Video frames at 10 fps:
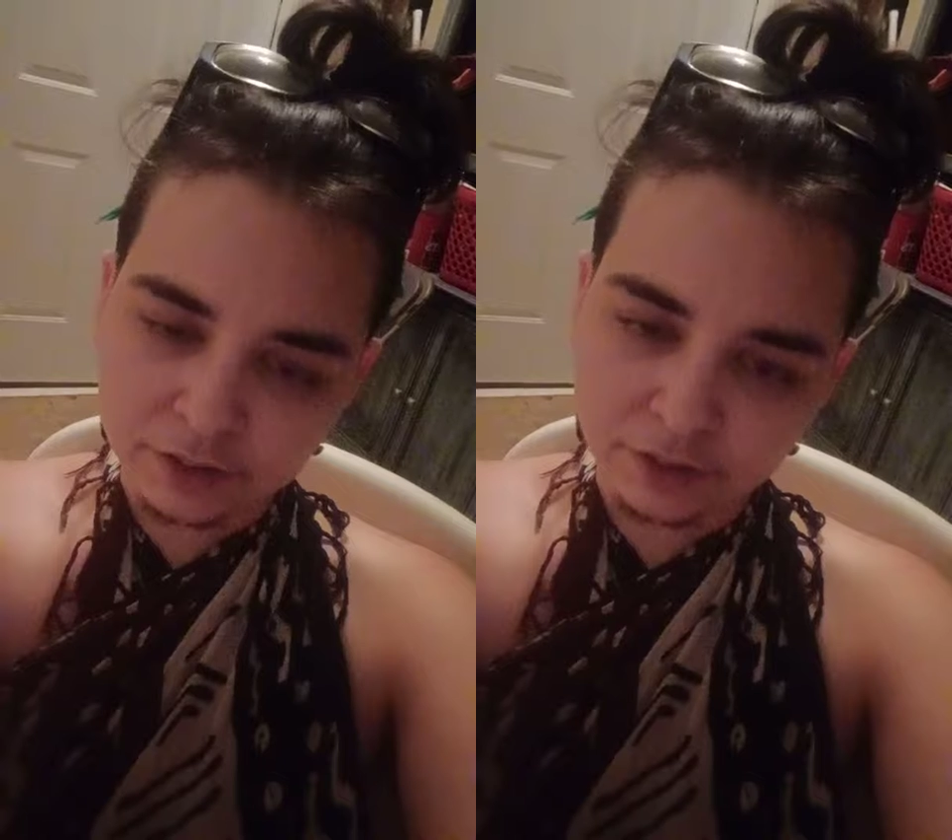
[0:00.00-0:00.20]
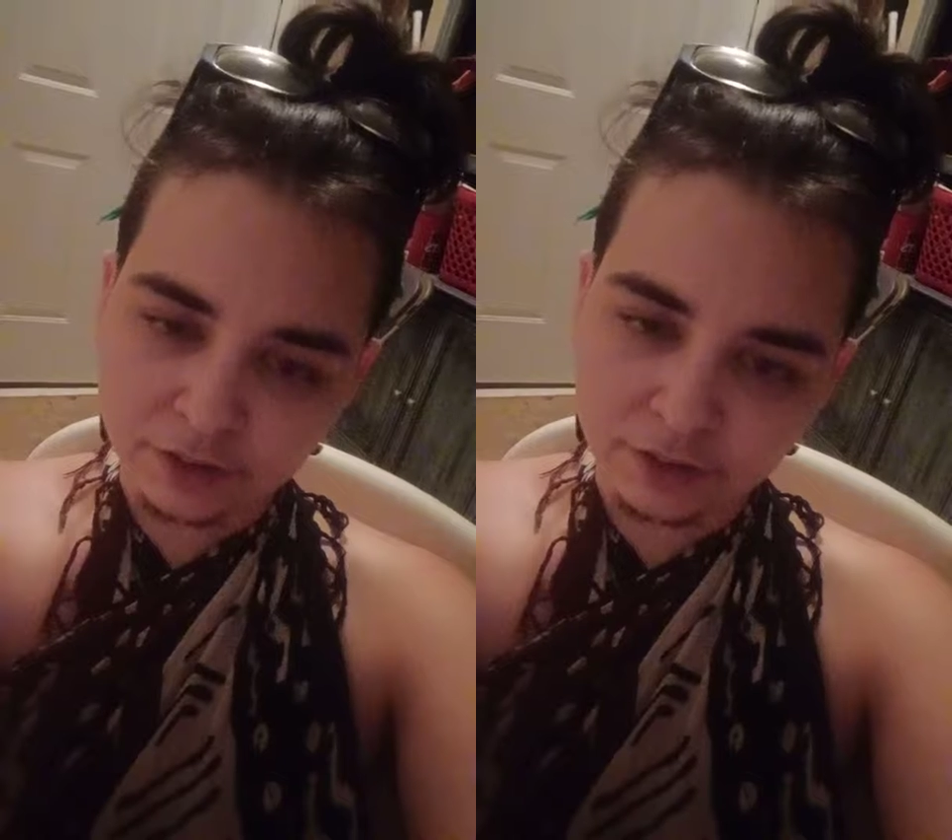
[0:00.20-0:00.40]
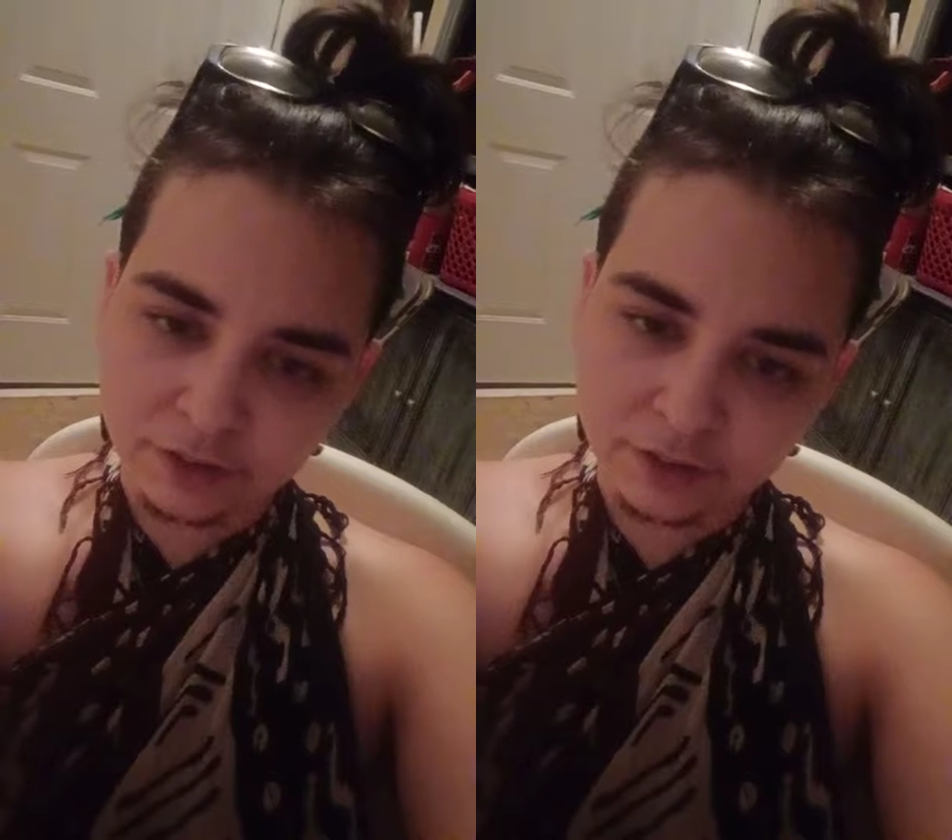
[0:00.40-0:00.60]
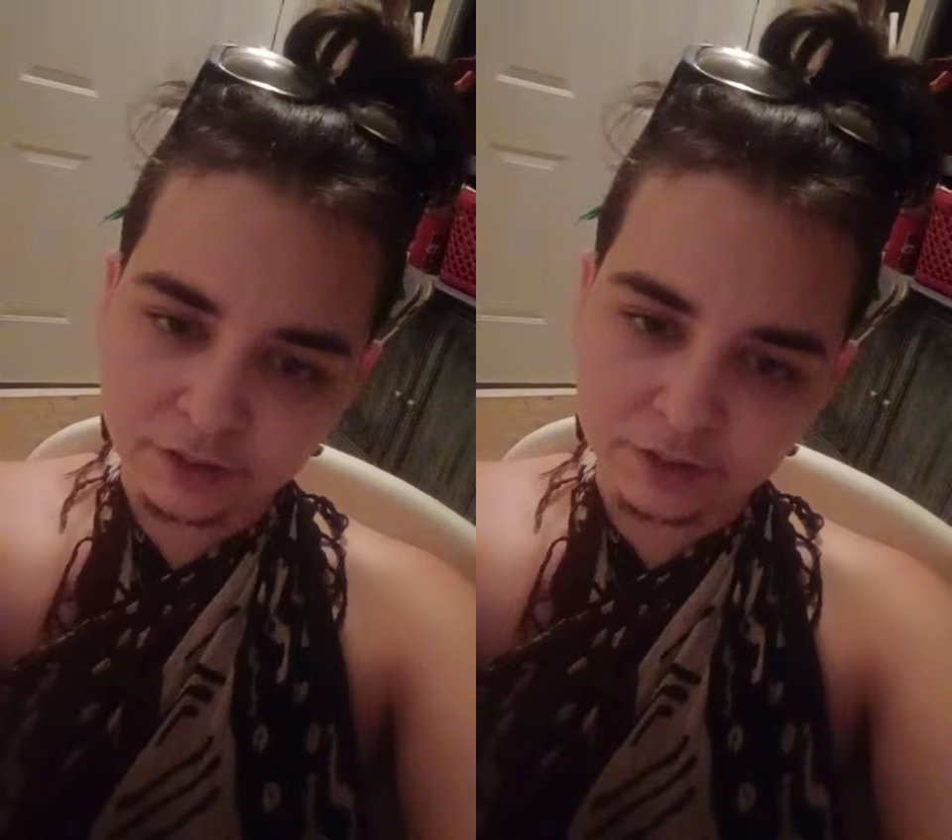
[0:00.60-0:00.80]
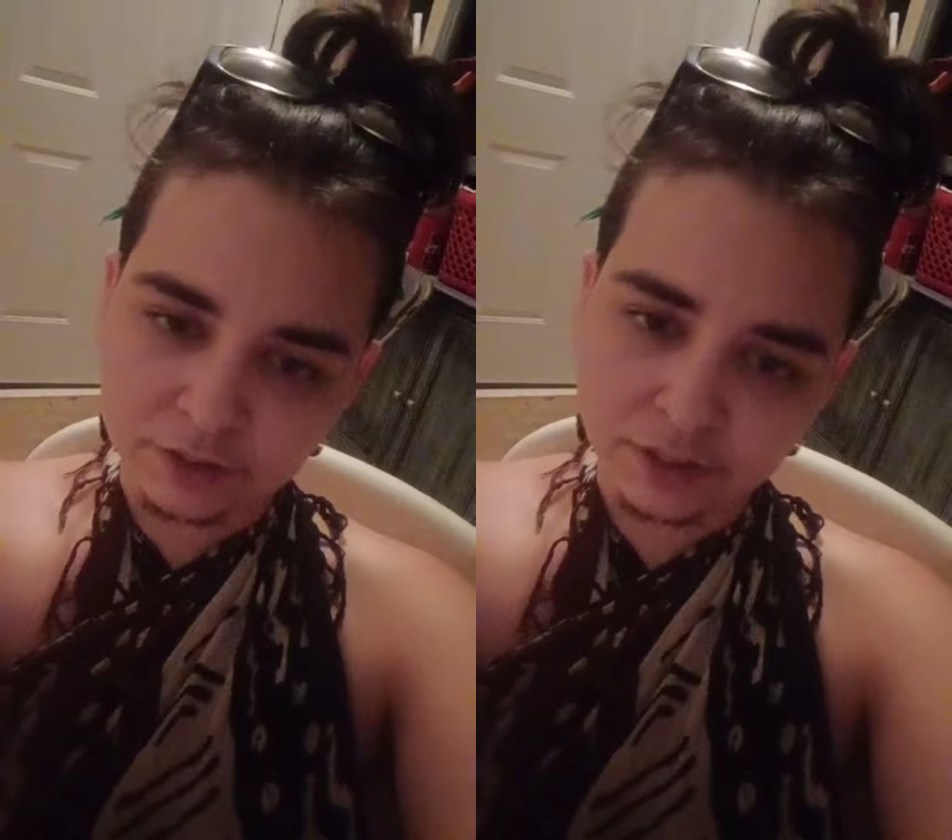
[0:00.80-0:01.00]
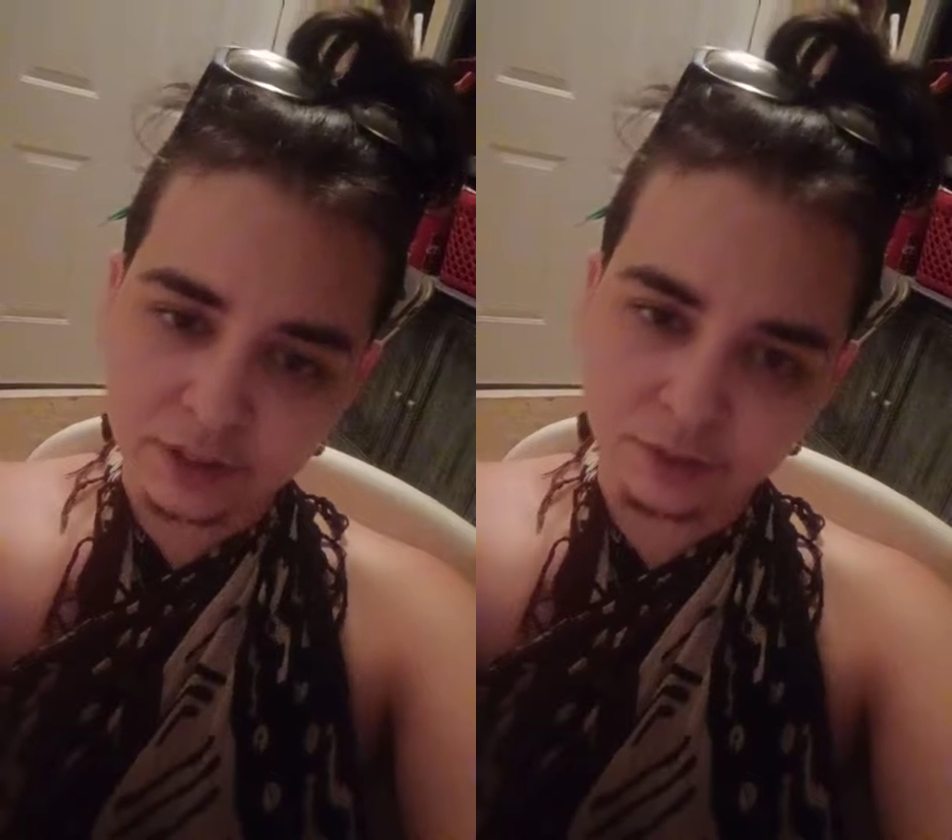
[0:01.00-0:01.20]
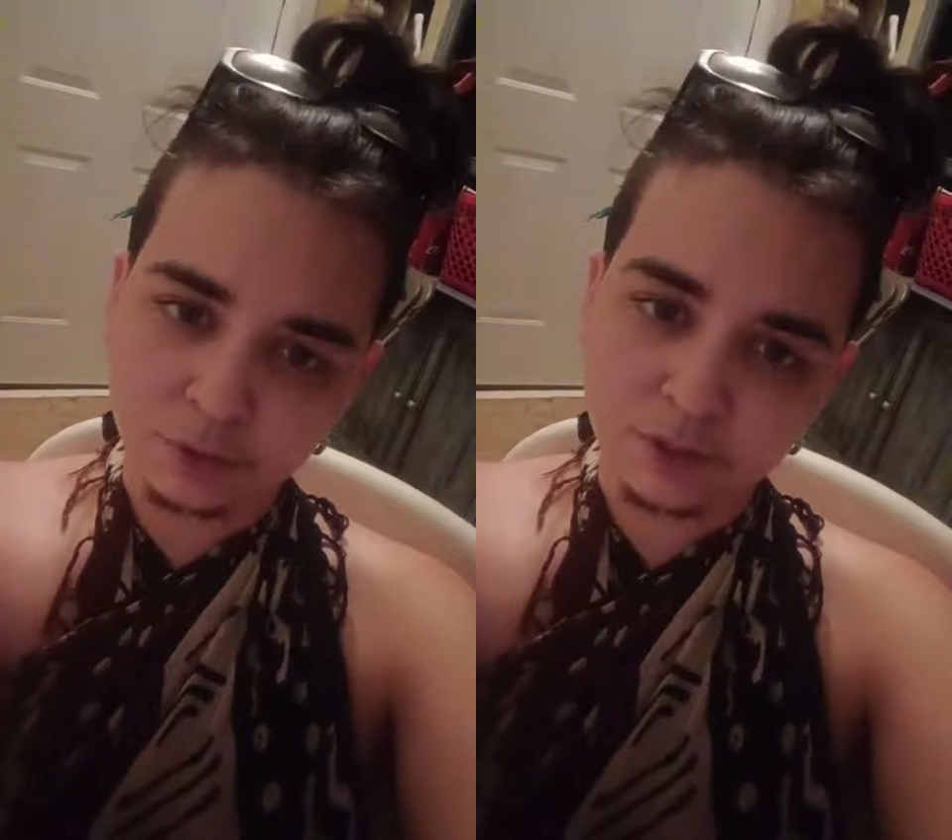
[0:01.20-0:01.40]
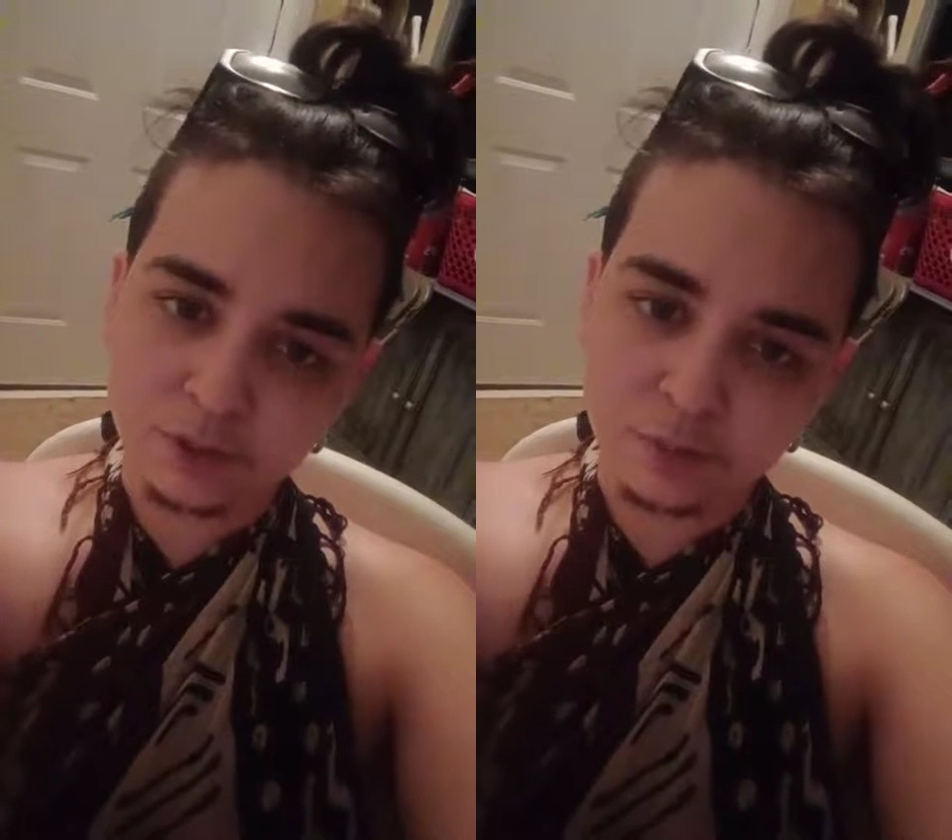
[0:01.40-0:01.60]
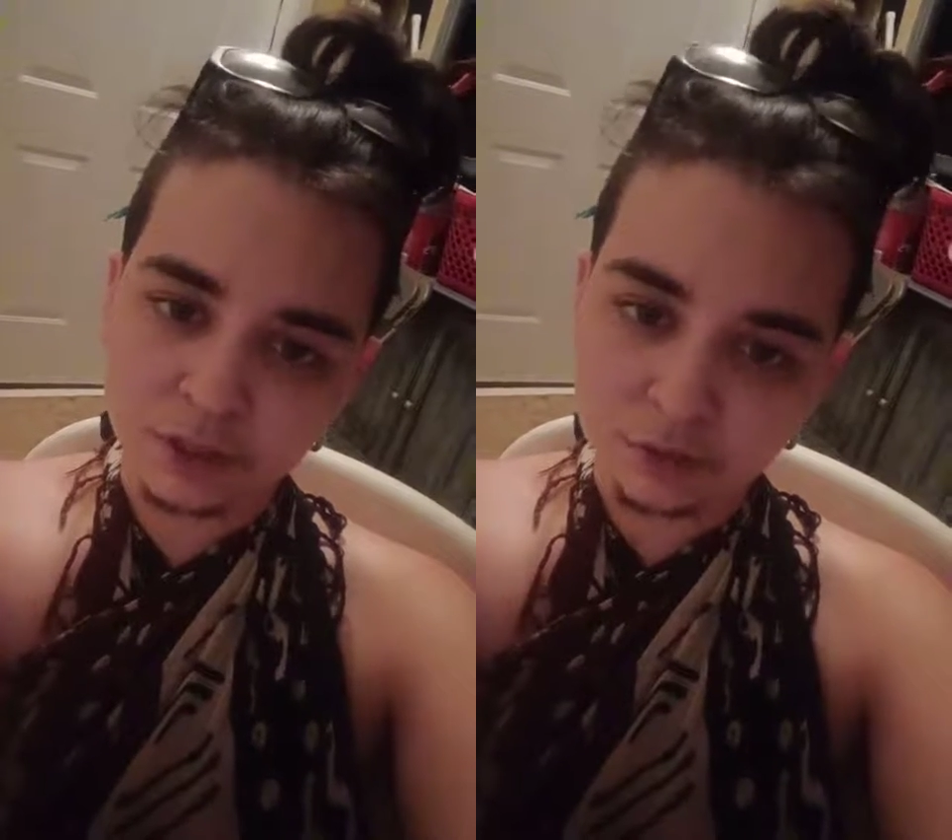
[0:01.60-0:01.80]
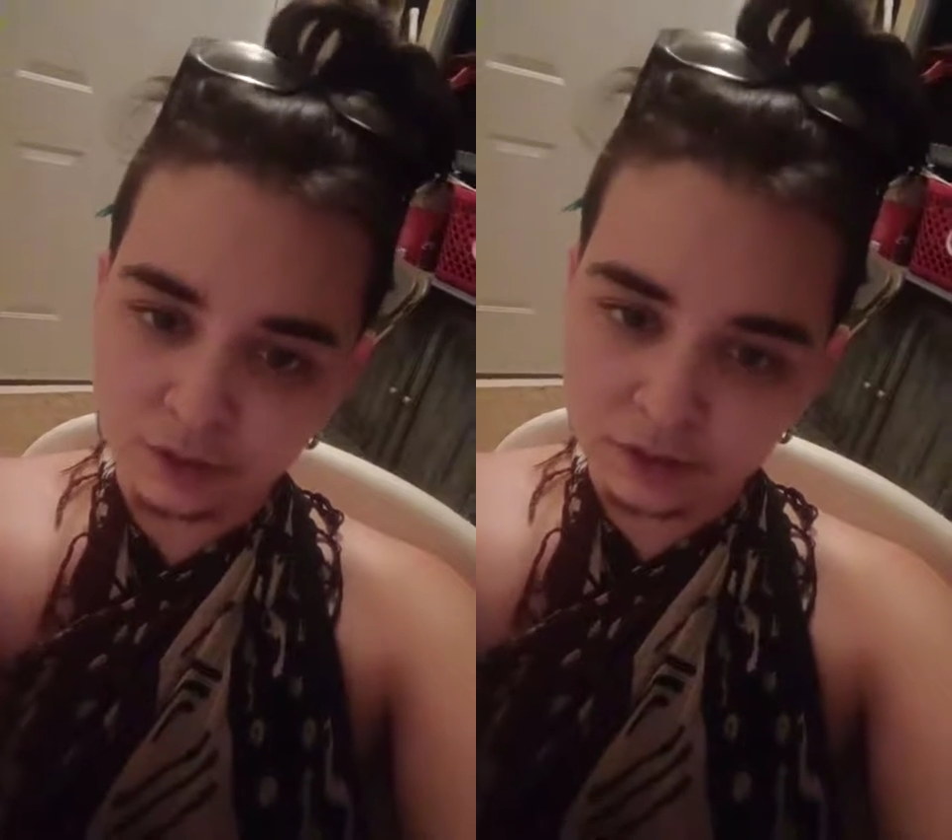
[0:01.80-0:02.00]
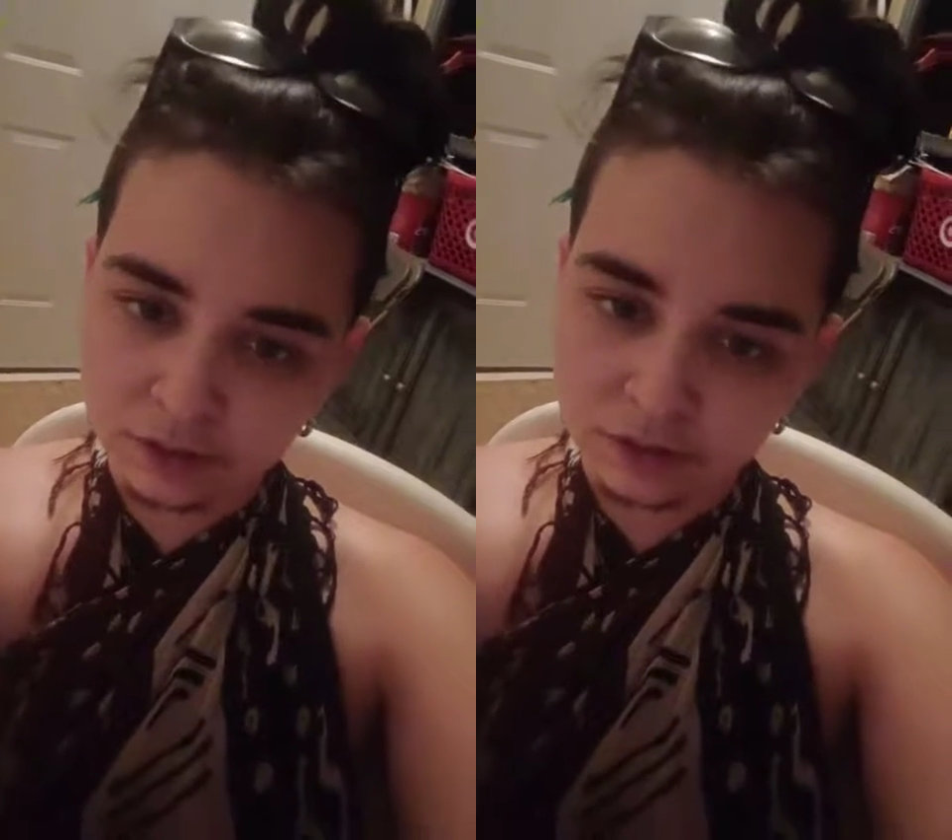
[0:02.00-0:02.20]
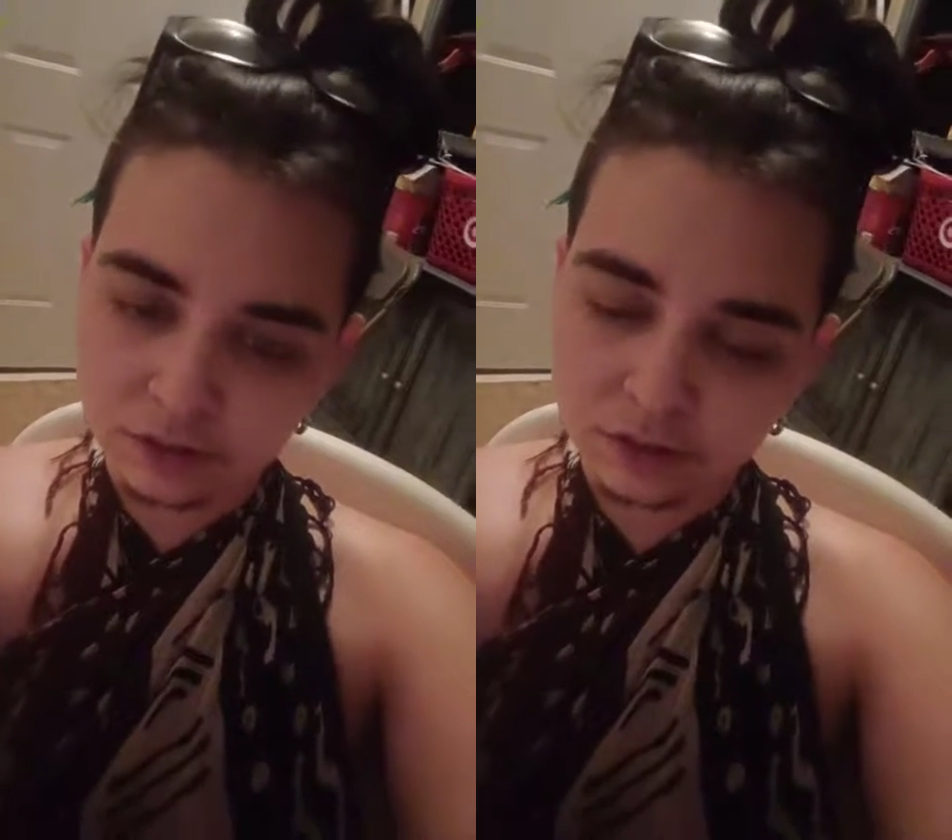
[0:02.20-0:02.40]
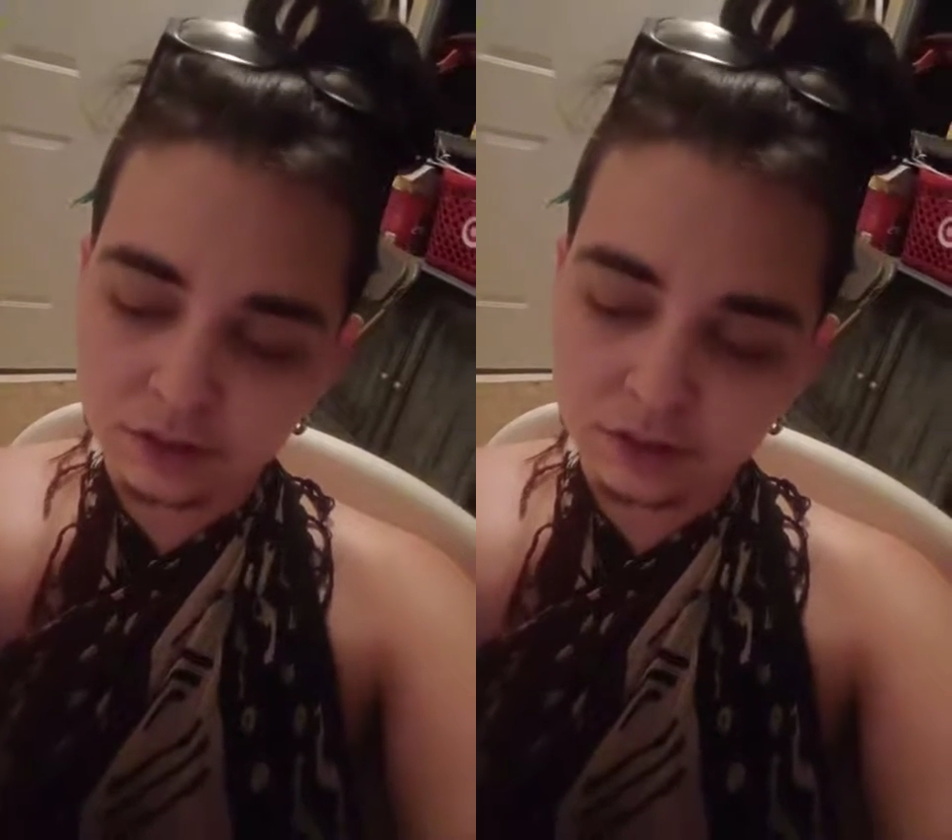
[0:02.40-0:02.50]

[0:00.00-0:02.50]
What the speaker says: starting to understand what speak means,